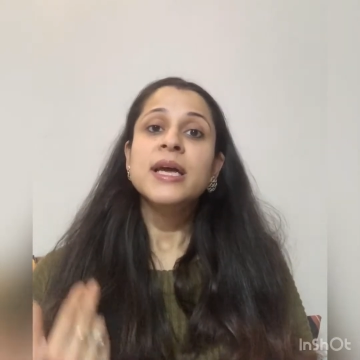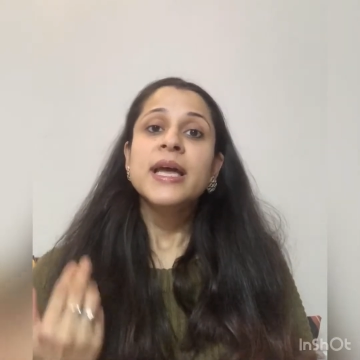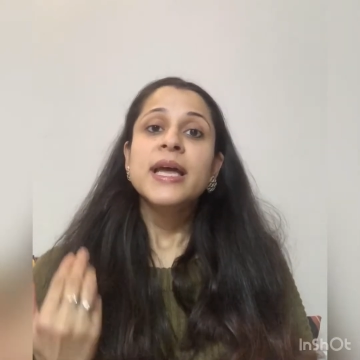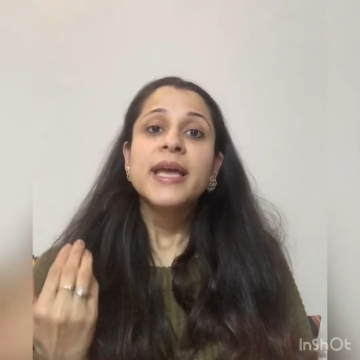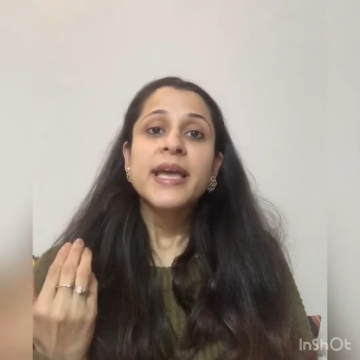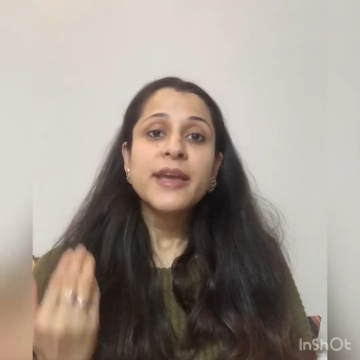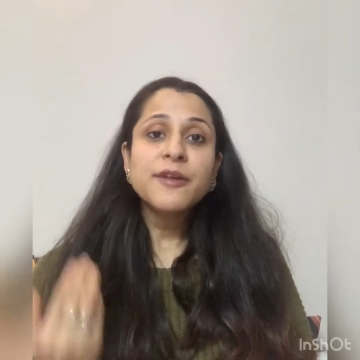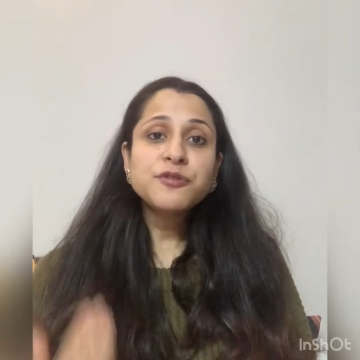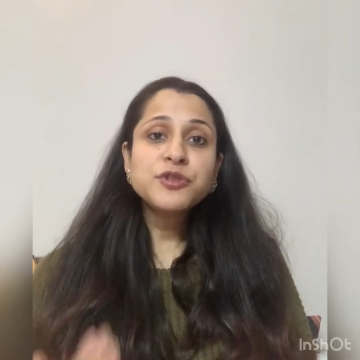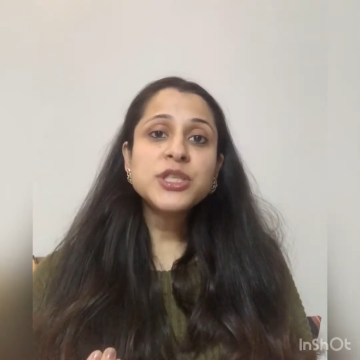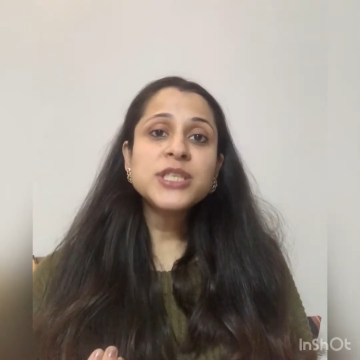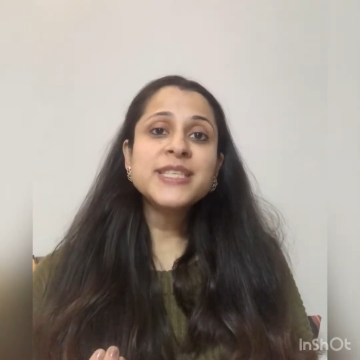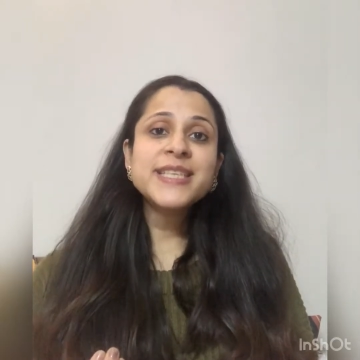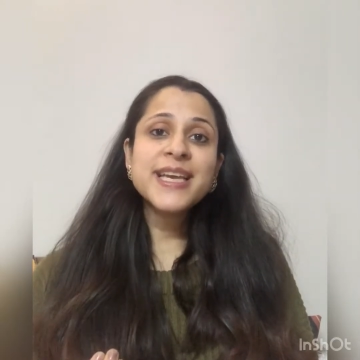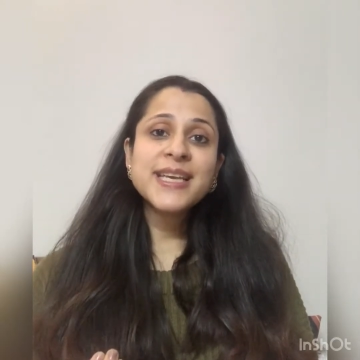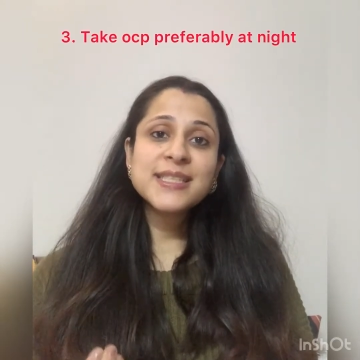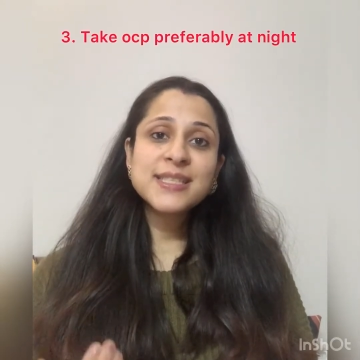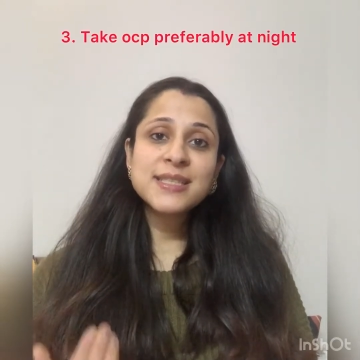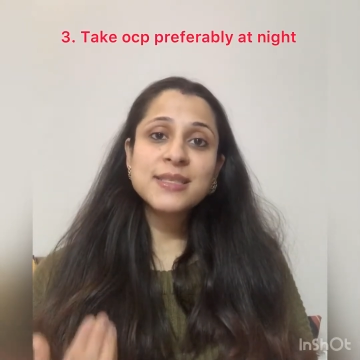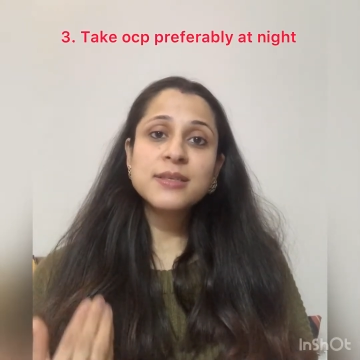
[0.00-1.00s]
if she
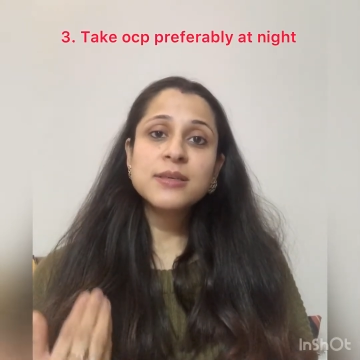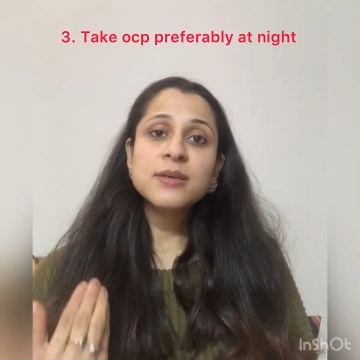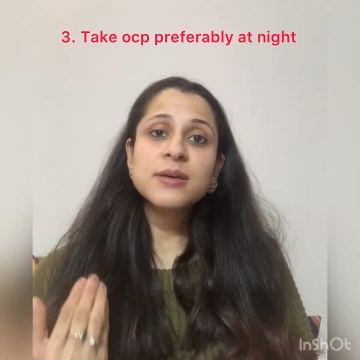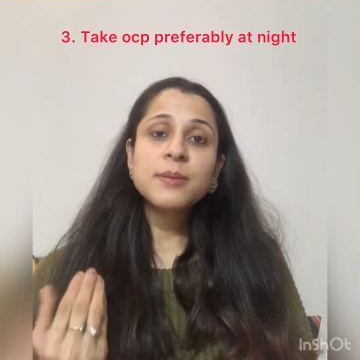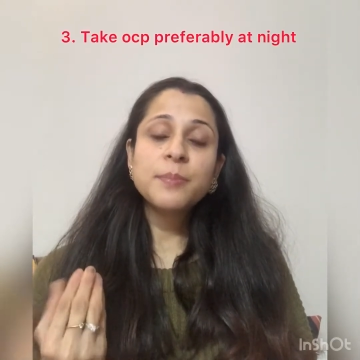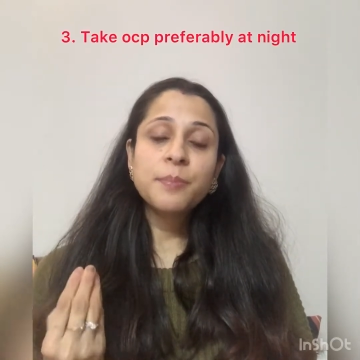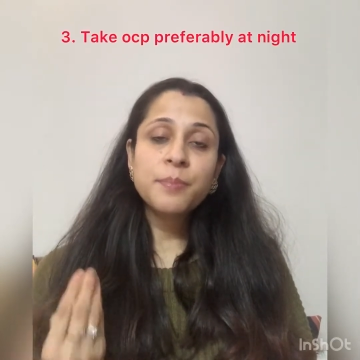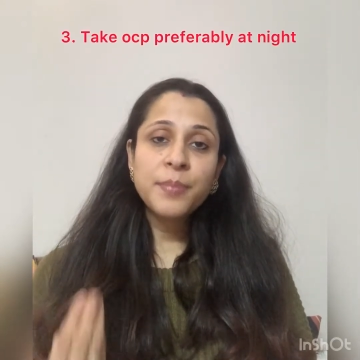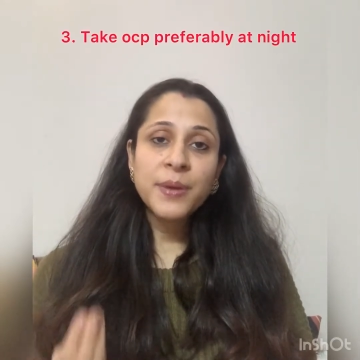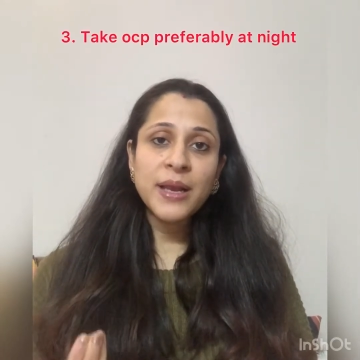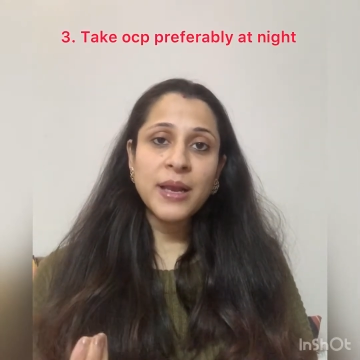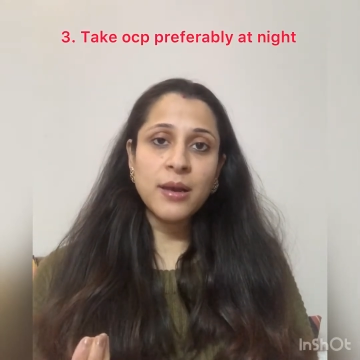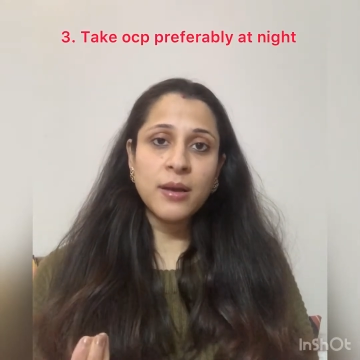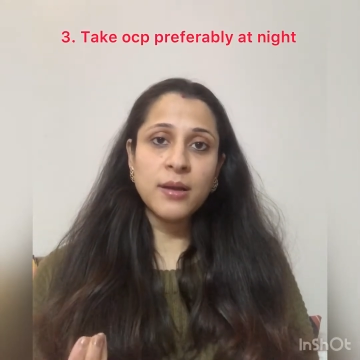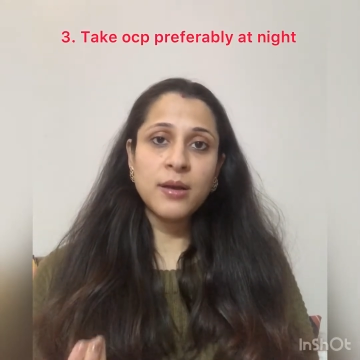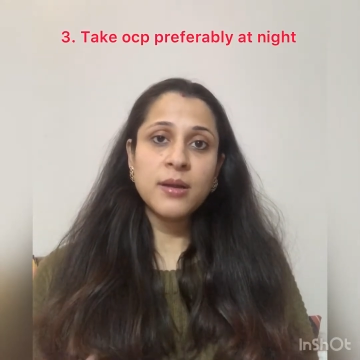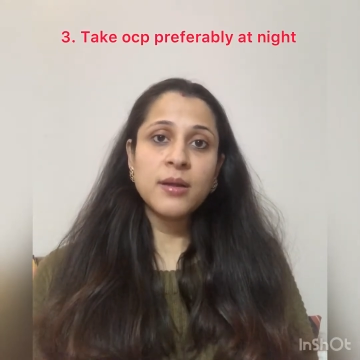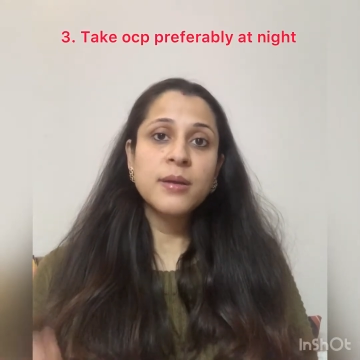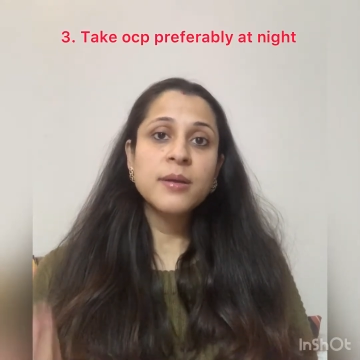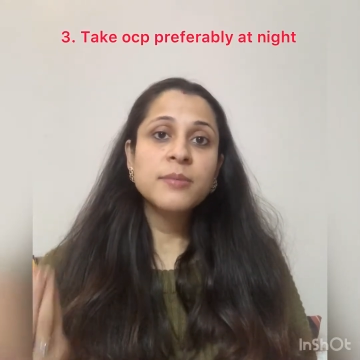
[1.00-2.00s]
takes the pill,
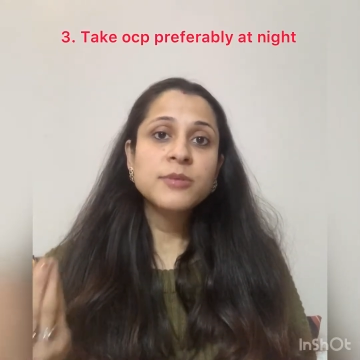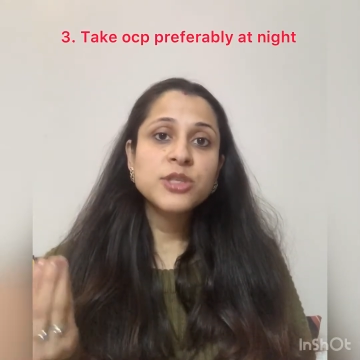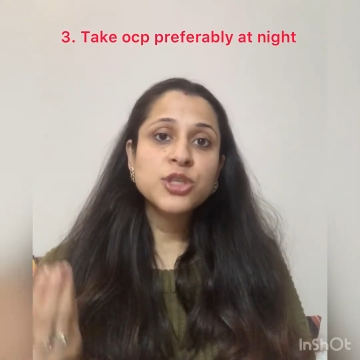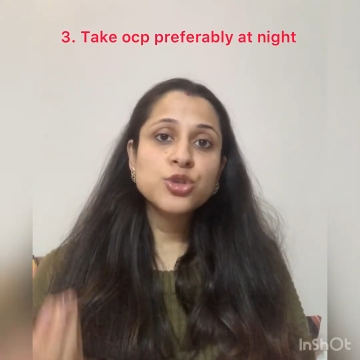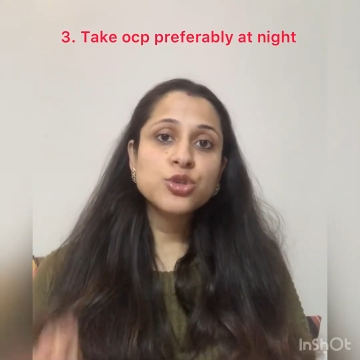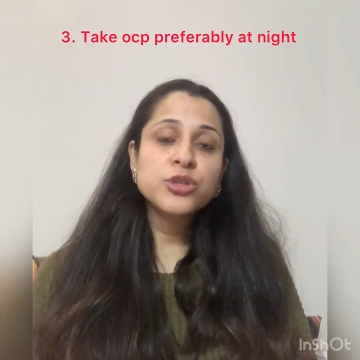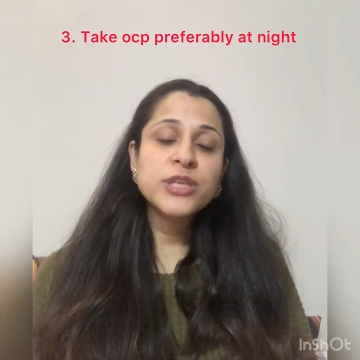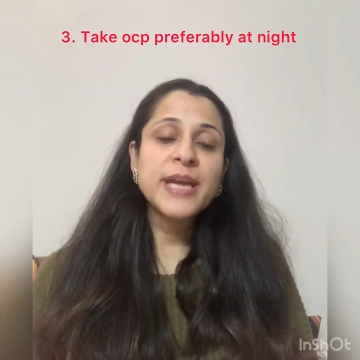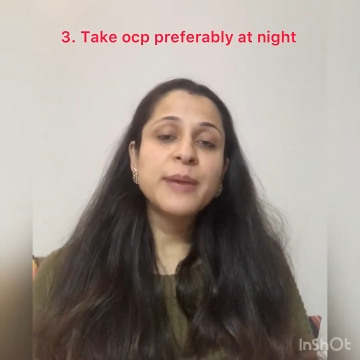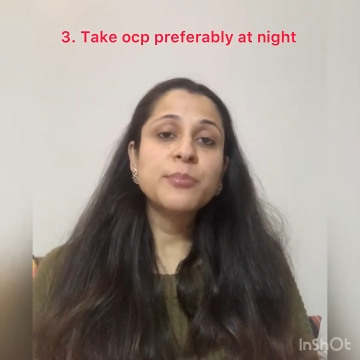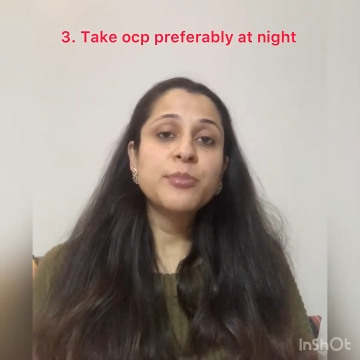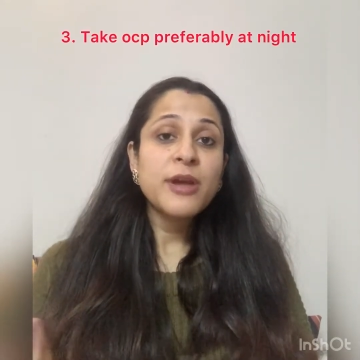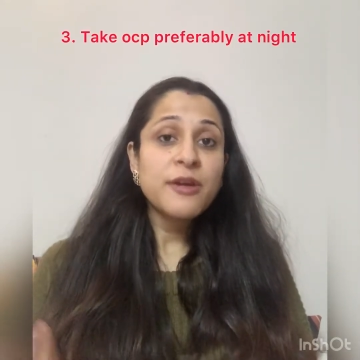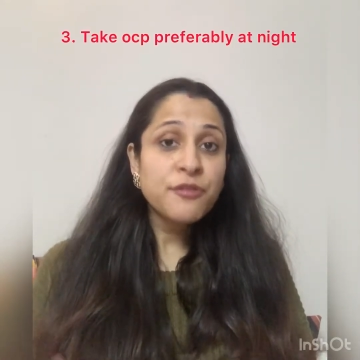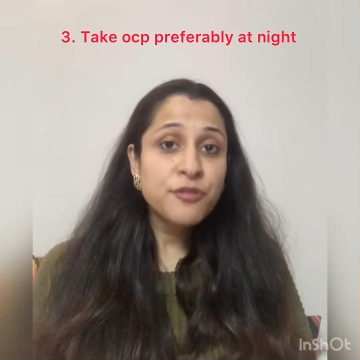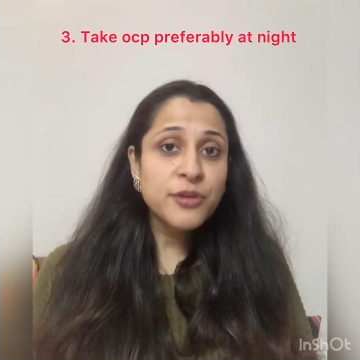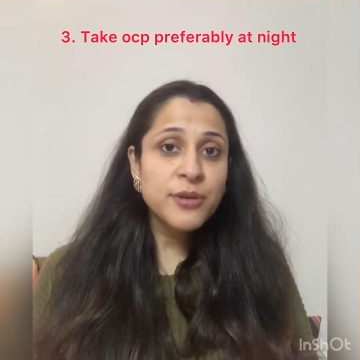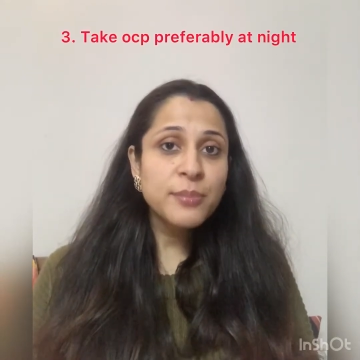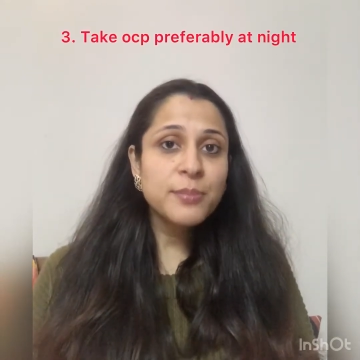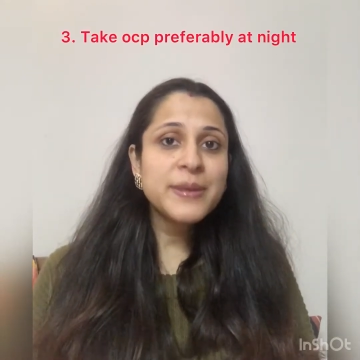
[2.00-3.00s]
she should take
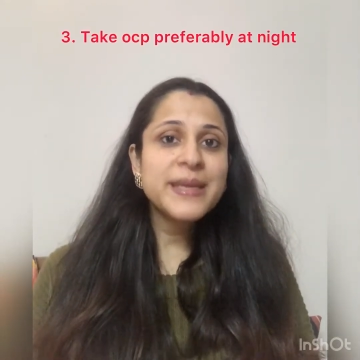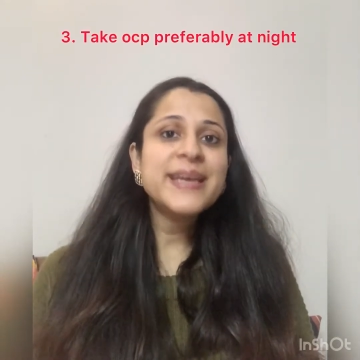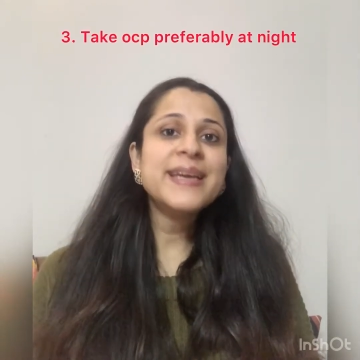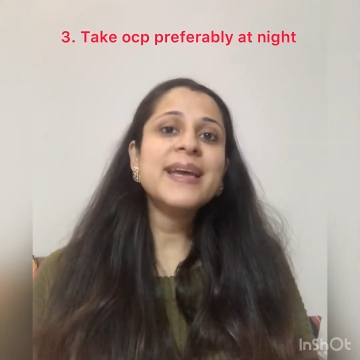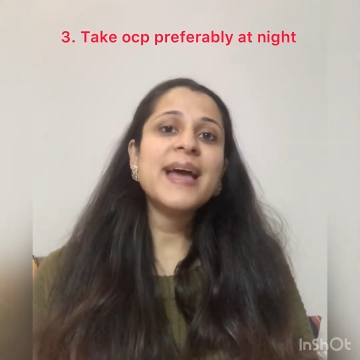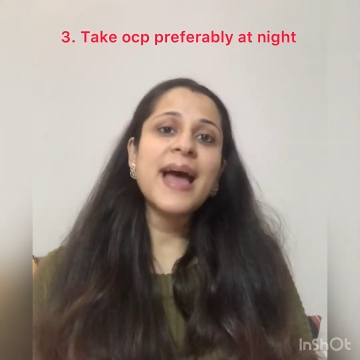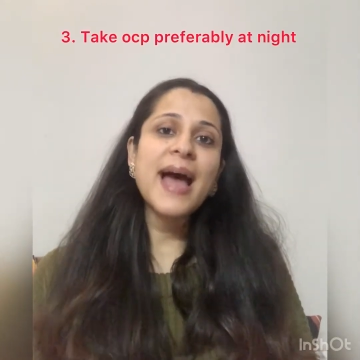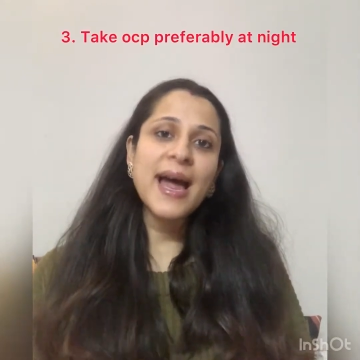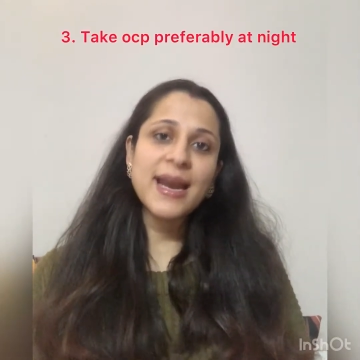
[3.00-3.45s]
preferably